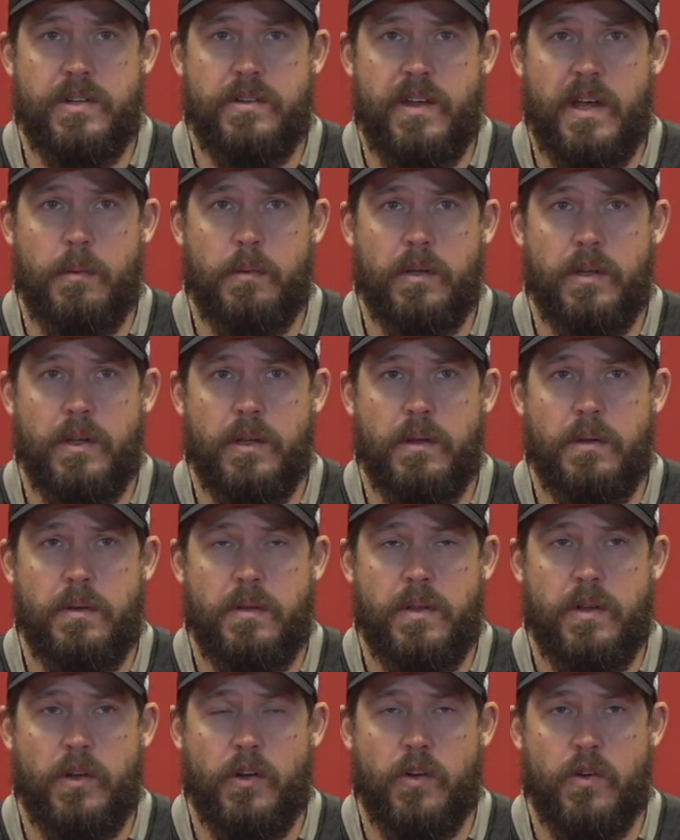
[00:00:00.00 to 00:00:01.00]
He's able
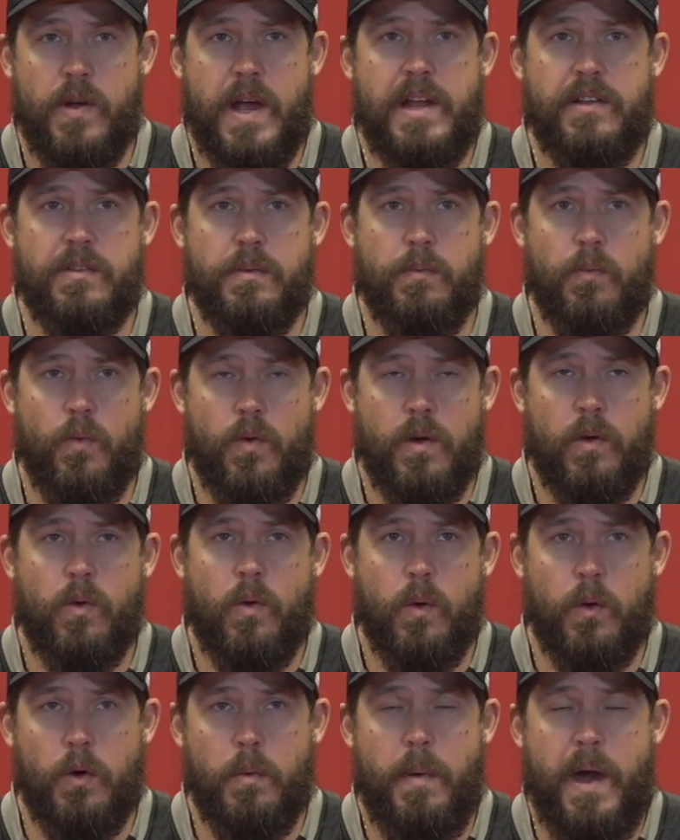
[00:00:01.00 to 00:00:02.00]
to create some real
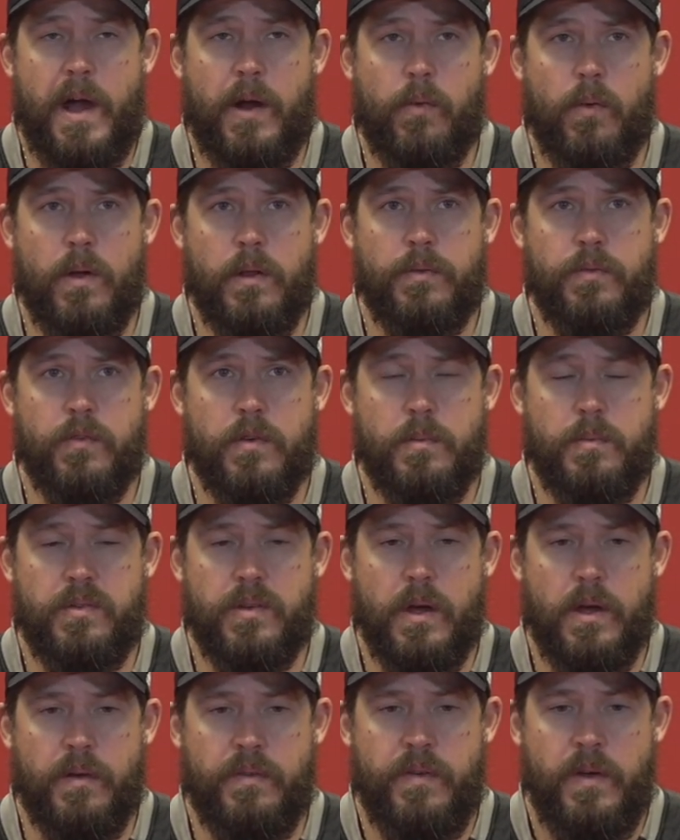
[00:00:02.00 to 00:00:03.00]
quarterback runs for
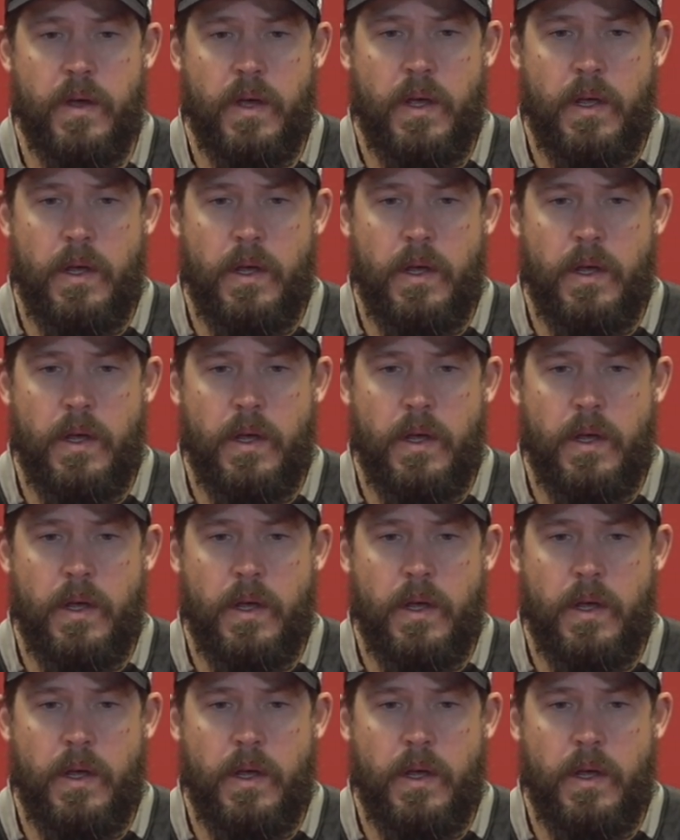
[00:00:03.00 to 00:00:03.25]
himself.